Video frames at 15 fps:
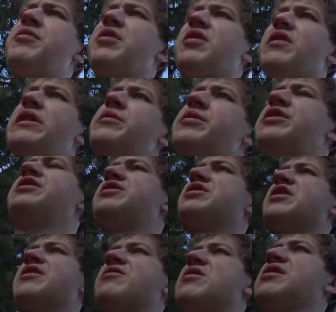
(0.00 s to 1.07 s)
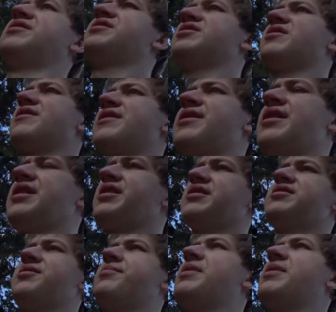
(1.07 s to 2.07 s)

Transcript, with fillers: agree with each other on certain things,